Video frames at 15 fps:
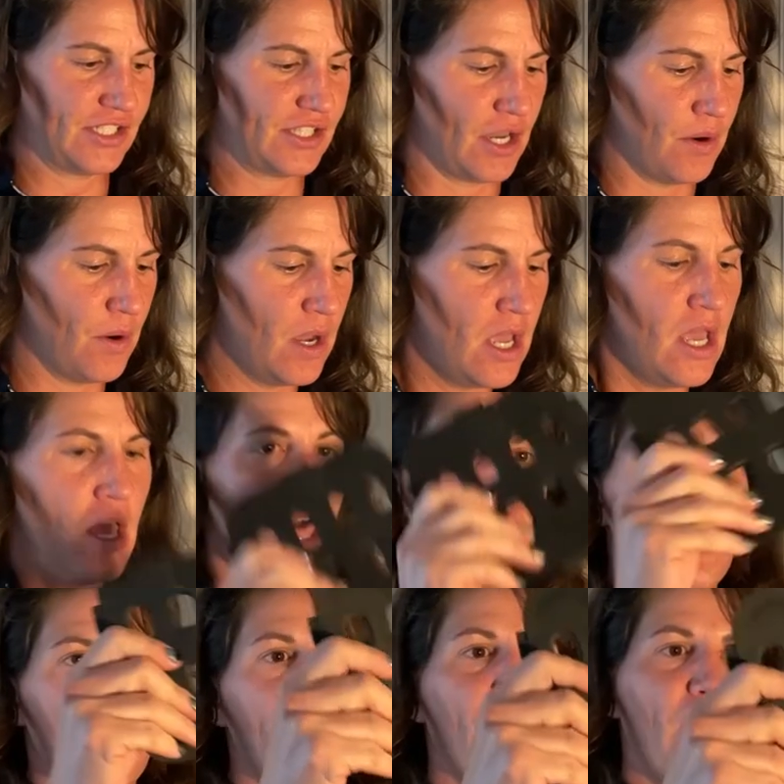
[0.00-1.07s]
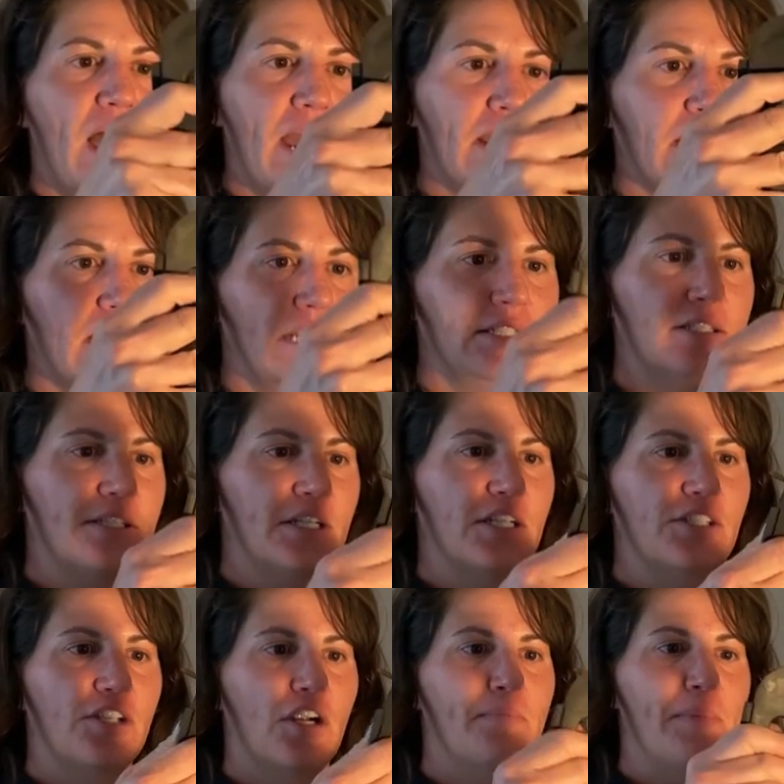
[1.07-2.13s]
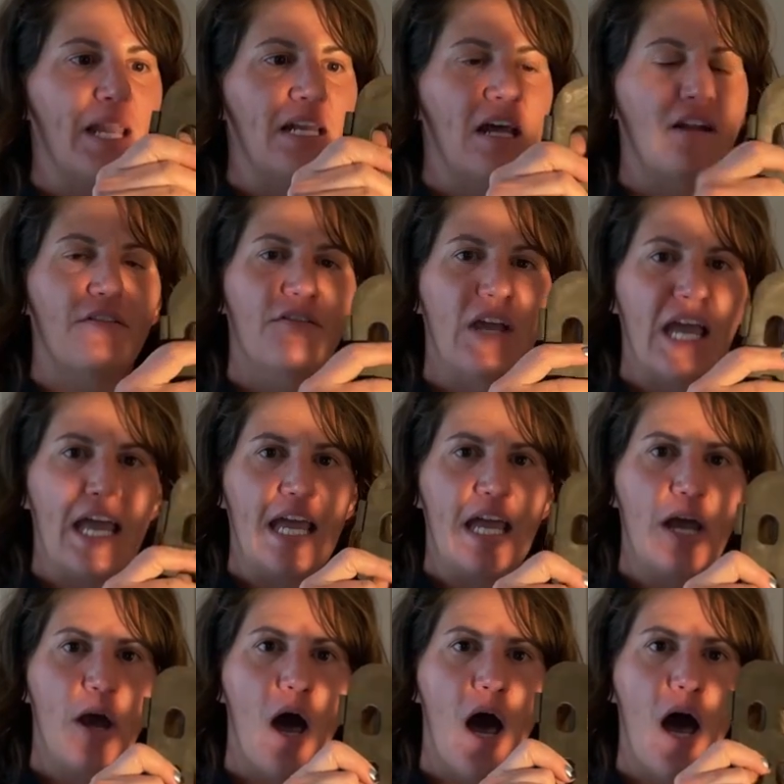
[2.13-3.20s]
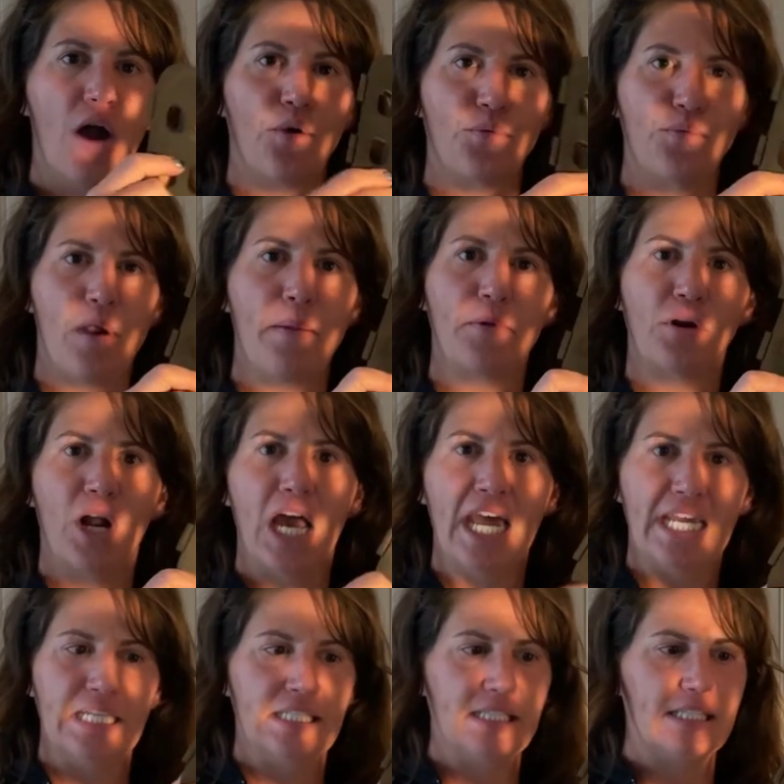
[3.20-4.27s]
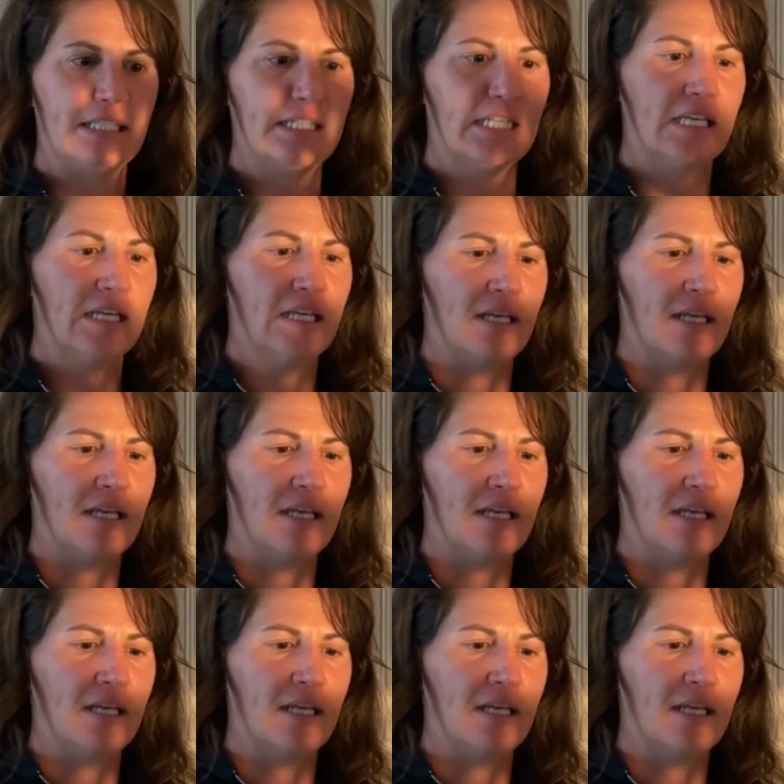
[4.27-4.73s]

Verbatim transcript: So the black inserts are made out of a uh, rubberized,